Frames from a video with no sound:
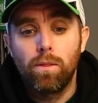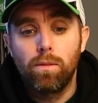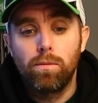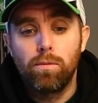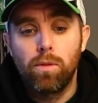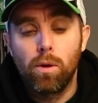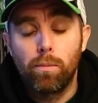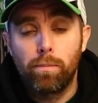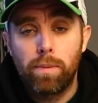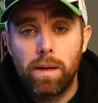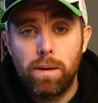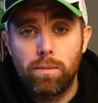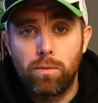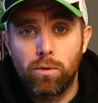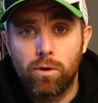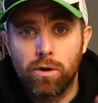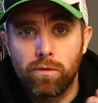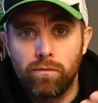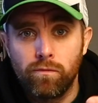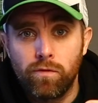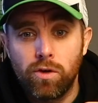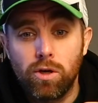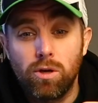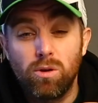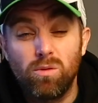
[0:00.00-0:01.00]
that people
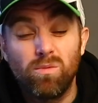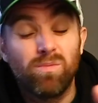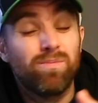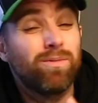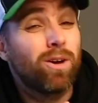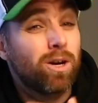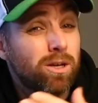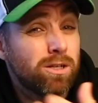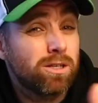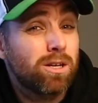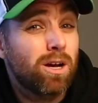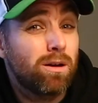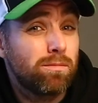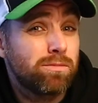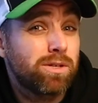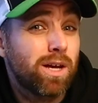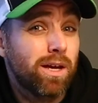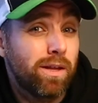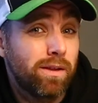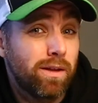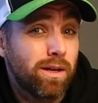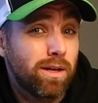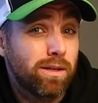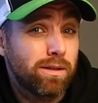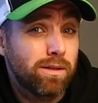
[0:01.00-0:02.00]
can view, nine times out
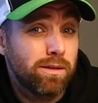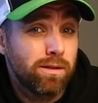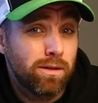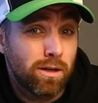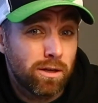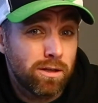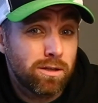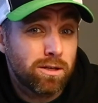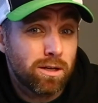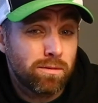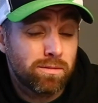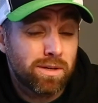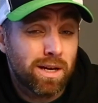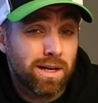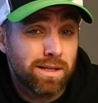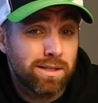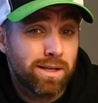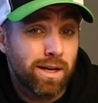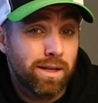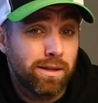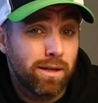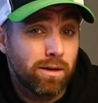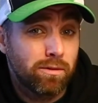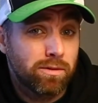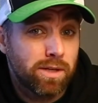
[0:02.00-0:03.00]
of nine times out of
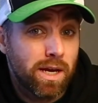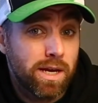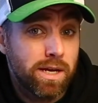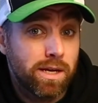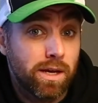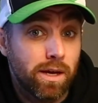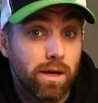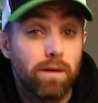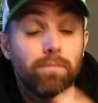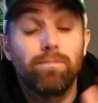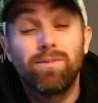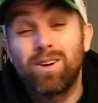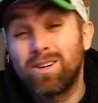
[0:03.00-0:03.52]
ten they'll take it.